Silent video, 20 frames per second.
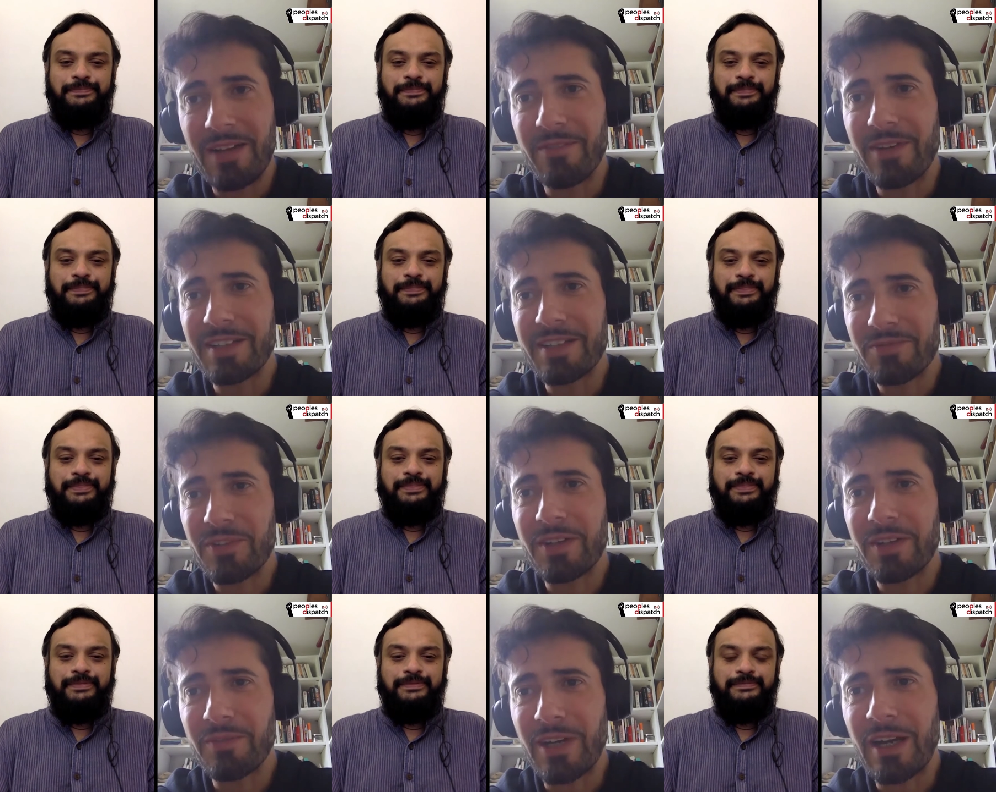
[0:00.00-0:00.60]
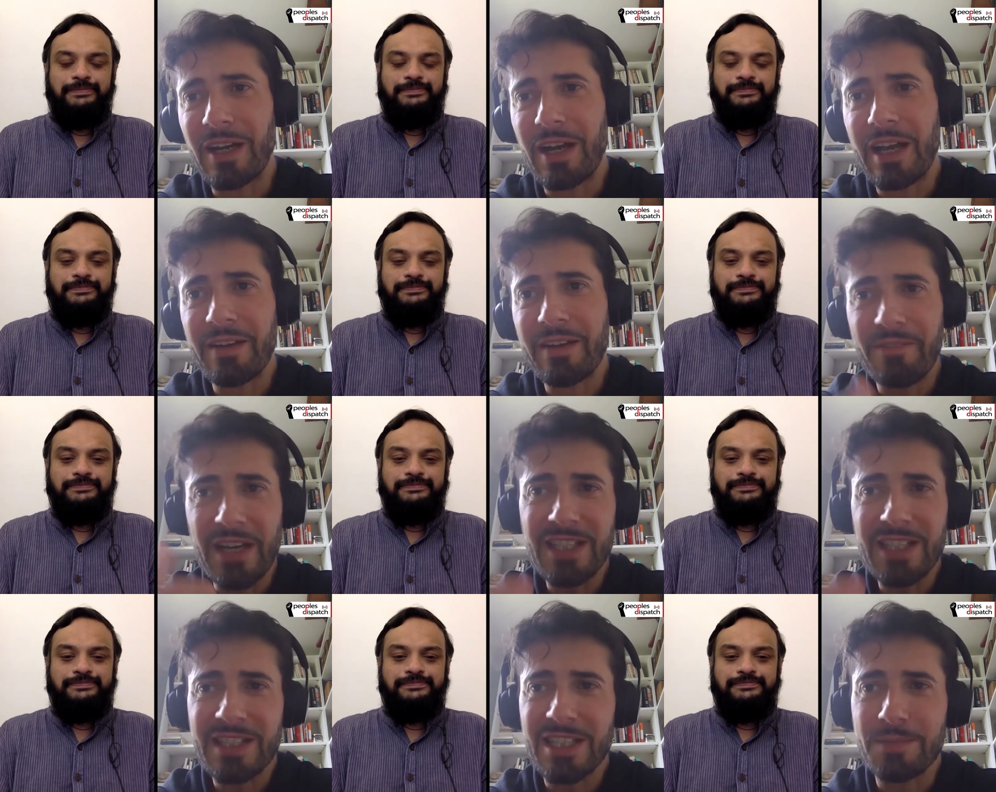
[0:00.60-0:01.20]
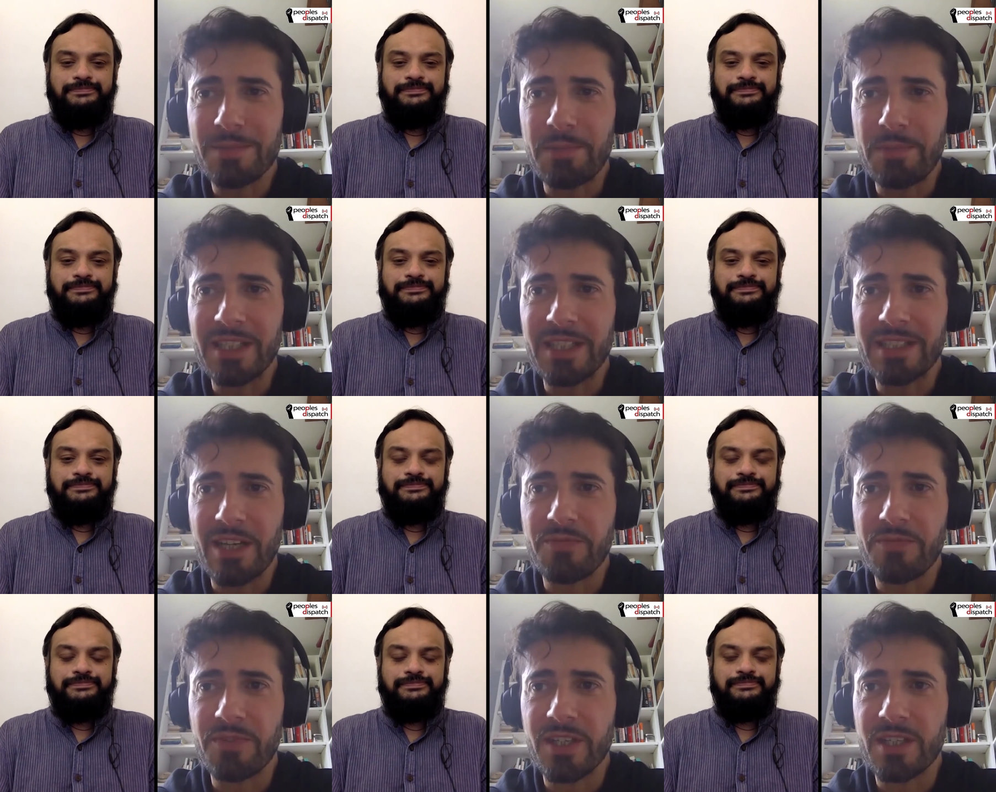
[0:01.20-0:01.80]
Speaker 1: but but in that aspect,
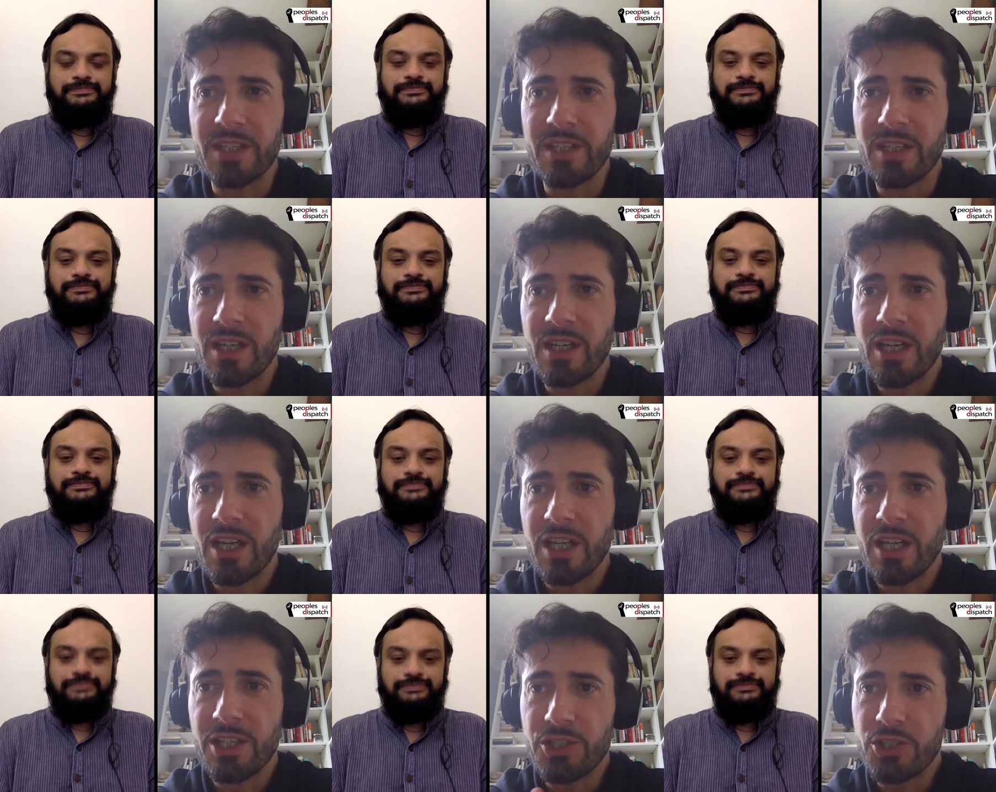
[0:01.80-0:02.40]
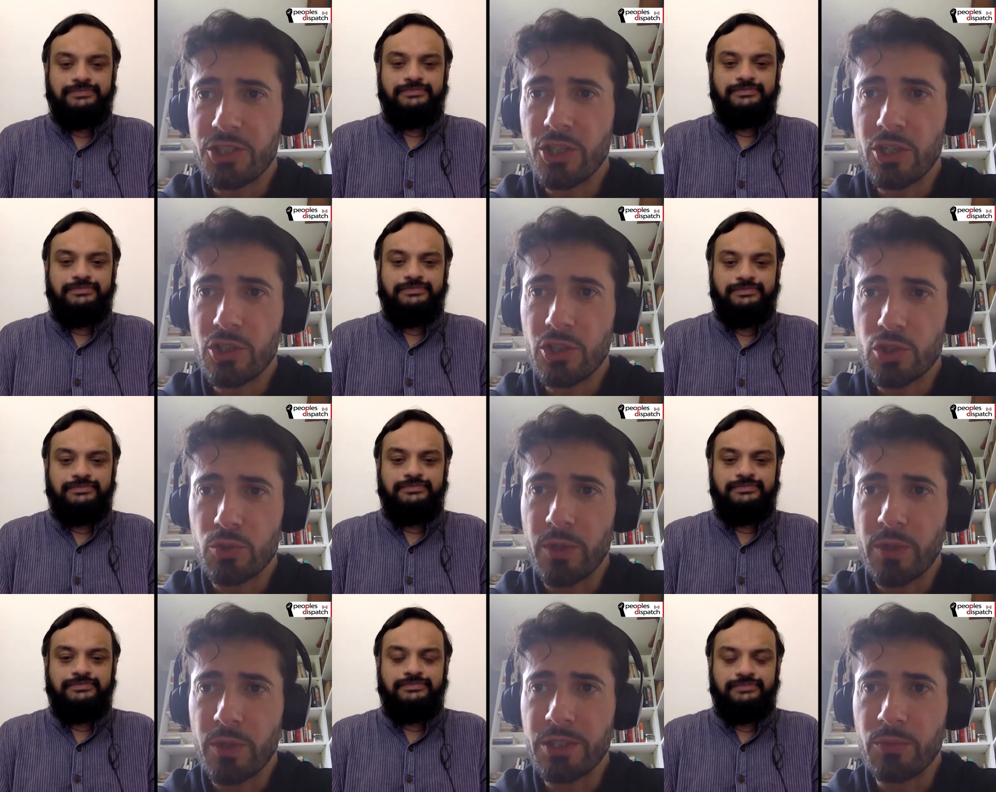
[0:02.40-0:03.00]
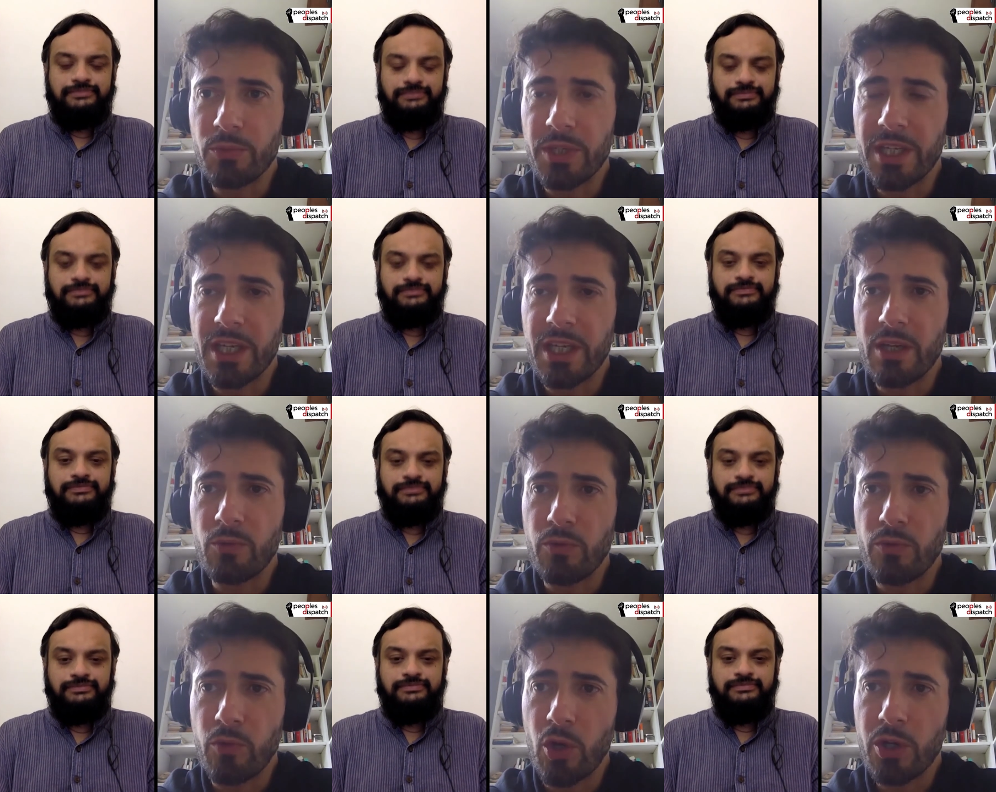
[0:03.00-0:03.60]
I think it shows when we
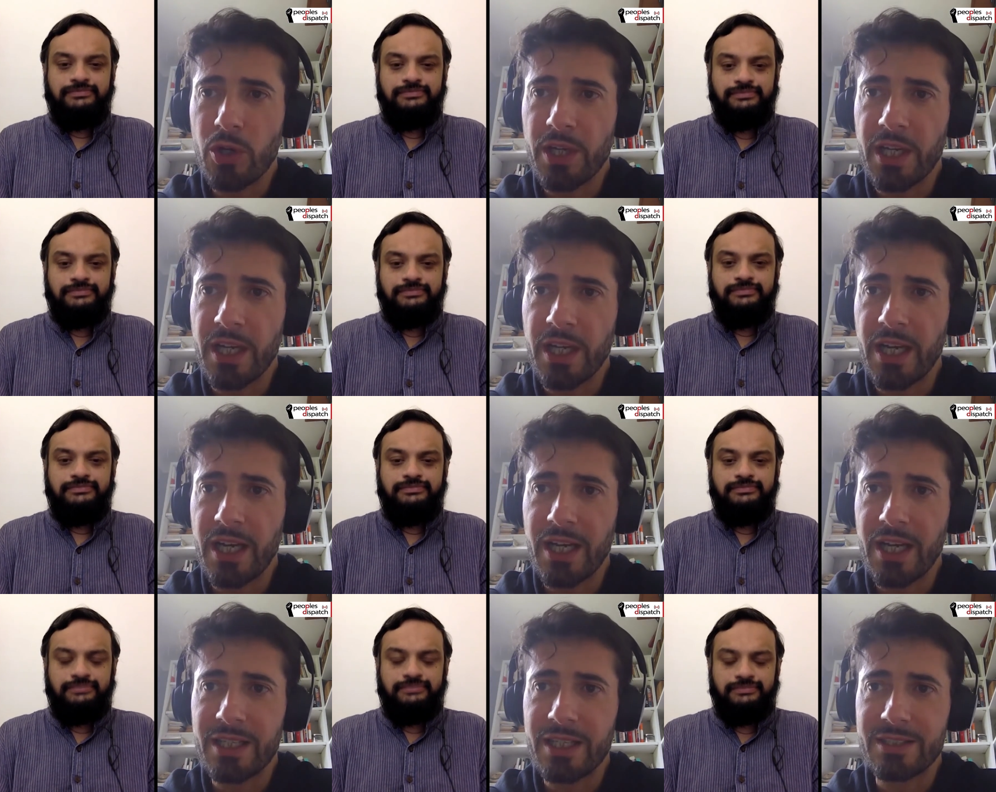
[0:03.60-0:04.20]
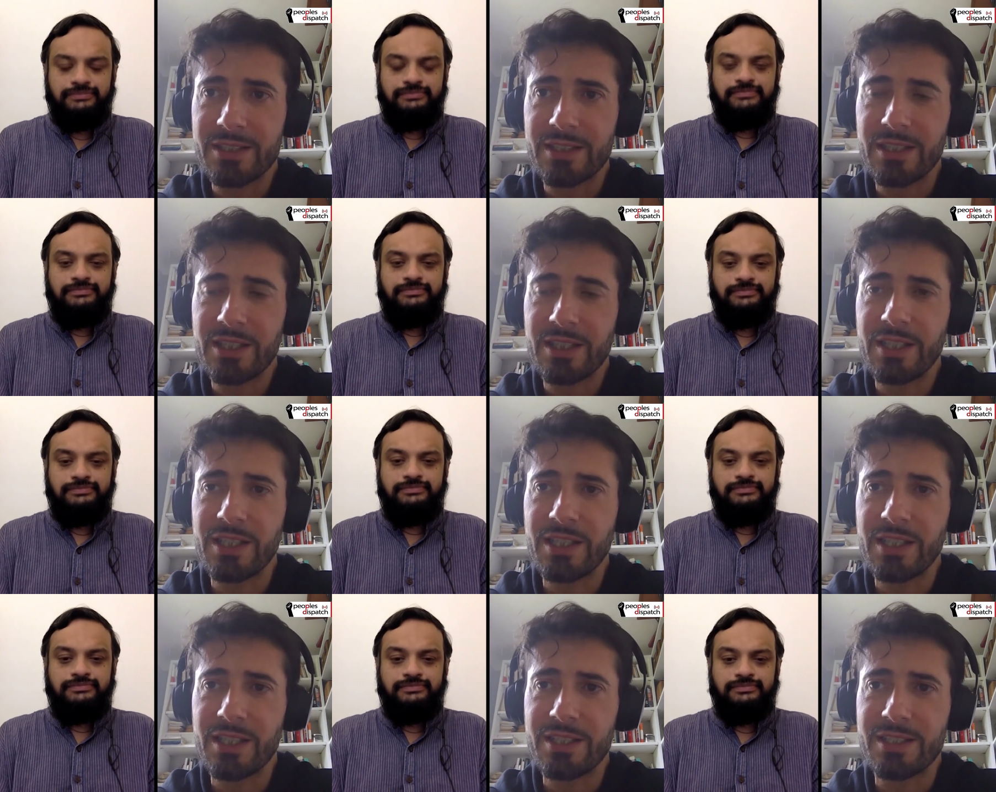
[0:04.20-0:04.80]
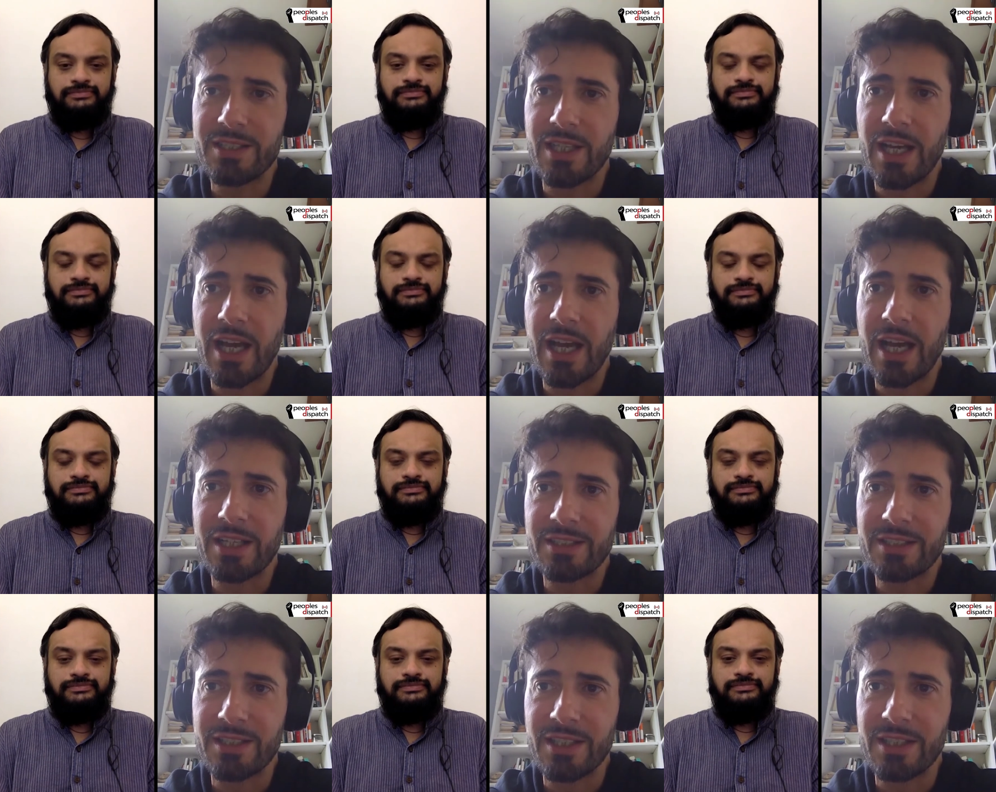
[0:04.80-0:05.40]
working class is
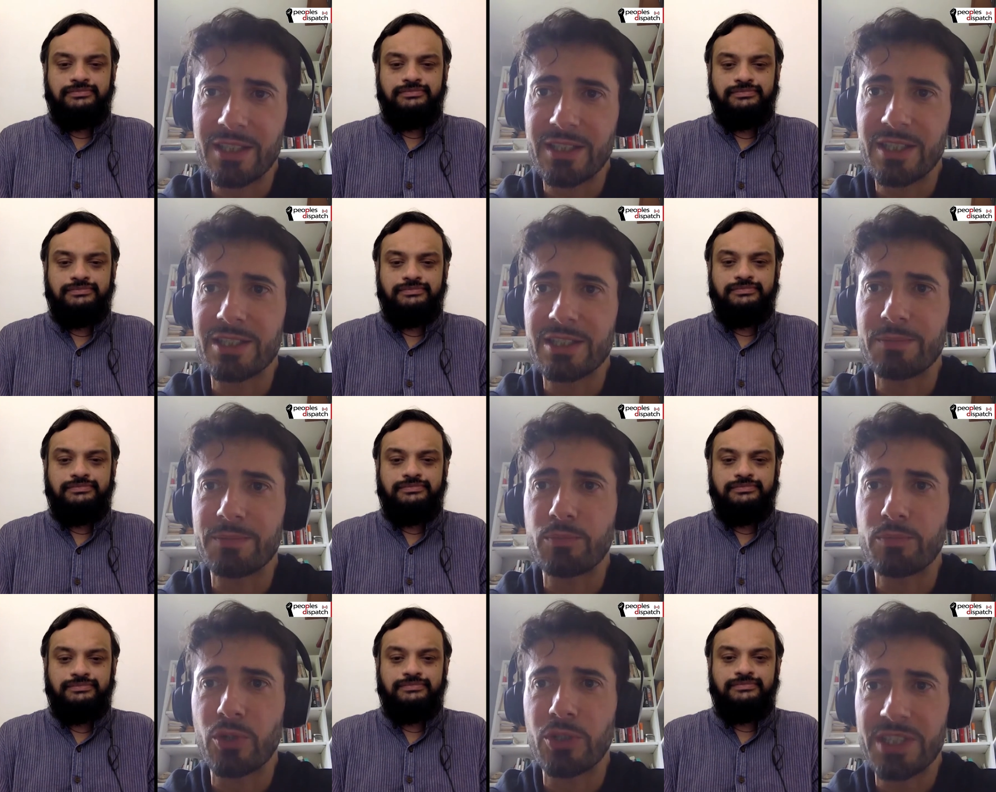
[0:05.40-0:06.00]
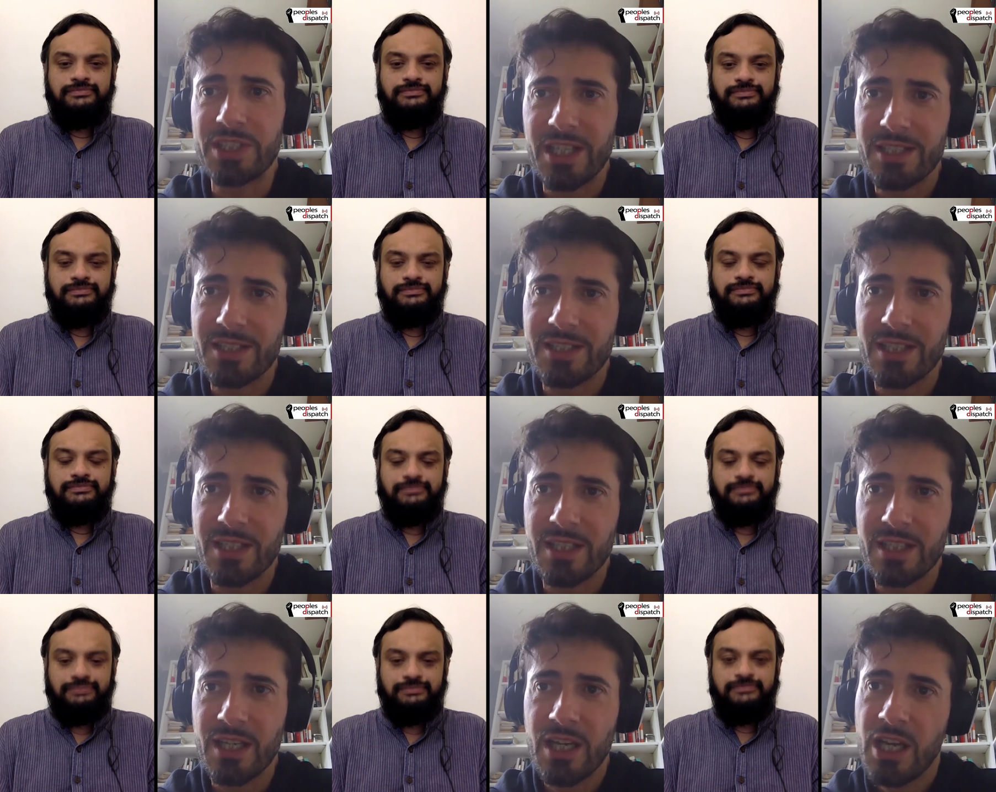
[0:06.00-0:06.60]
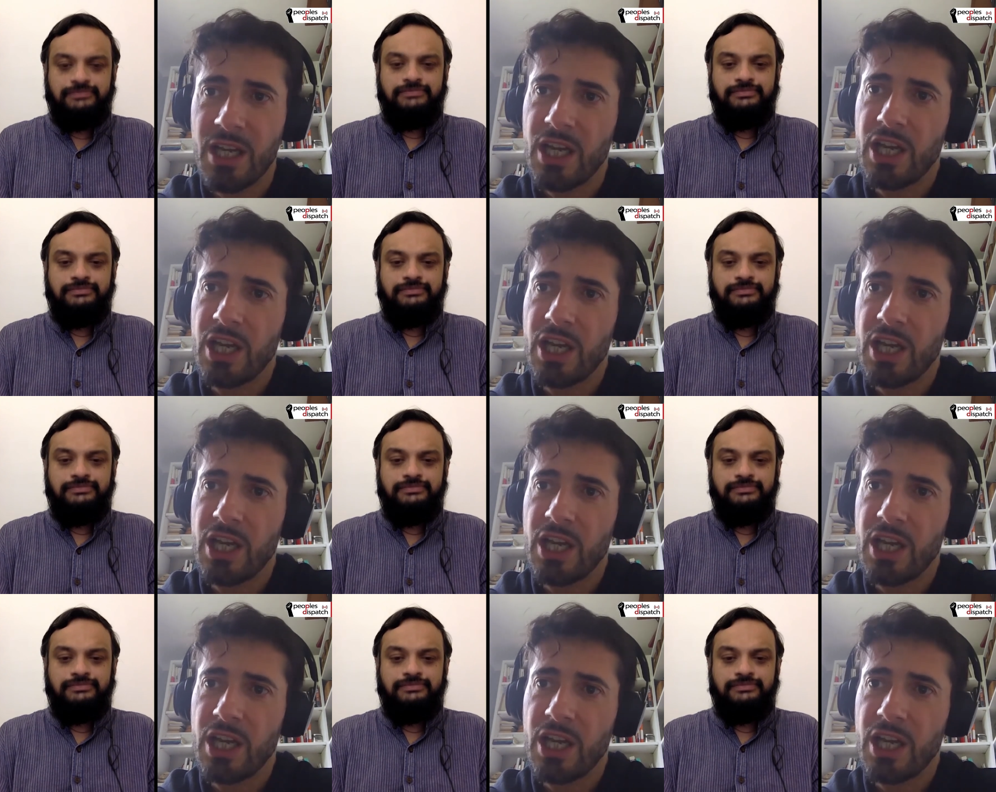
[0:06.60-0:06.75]
acting, is protesting,